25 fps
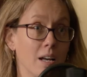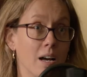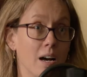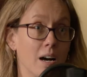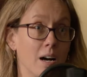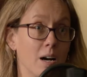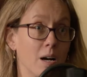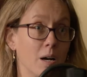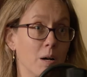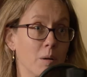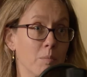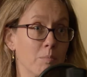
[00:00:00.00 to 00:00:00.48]

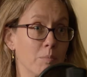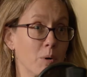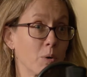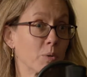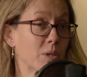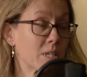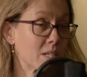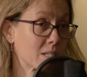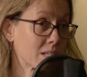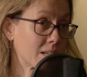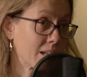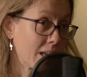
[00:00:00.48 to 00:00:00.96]

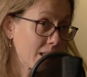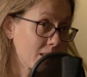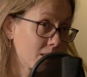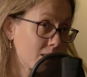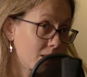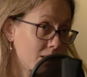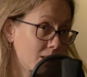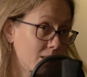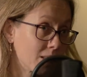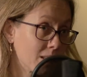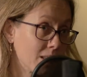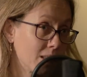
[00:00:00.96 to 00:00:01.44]
both as an
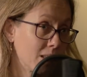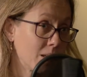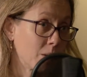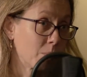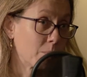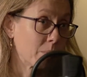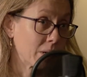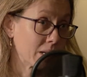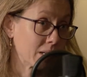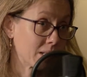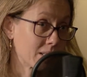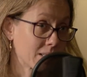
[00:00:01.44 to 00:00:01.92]
entity
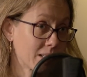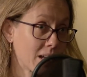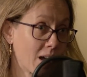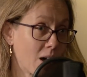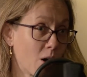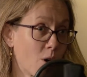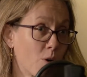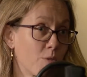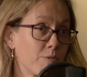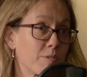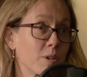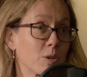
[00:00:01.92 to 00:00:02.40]
by
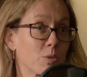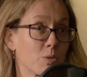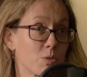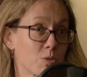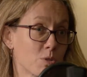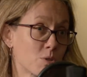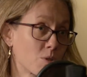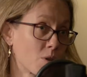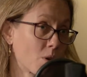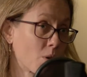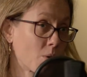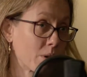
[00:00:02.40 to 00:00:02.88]
itself and
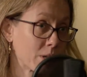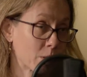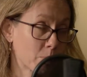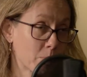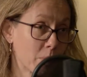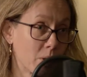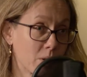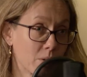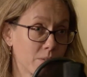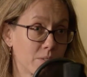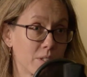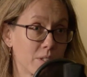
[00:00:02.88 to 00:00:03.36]
also as part of